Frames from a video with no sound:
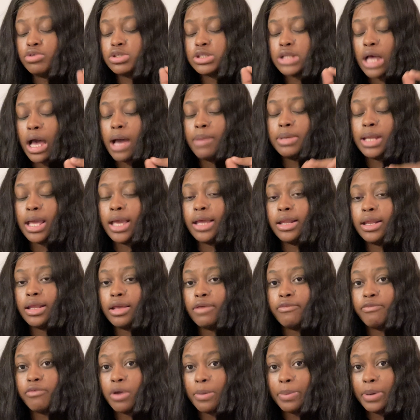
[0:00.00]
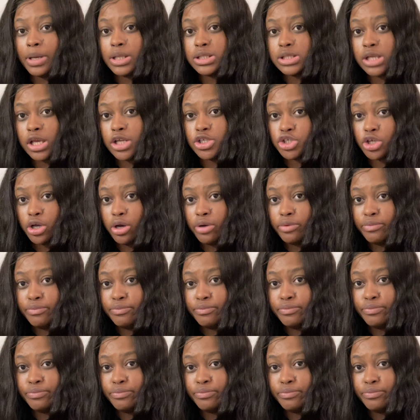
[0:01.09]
Stop dating for potential.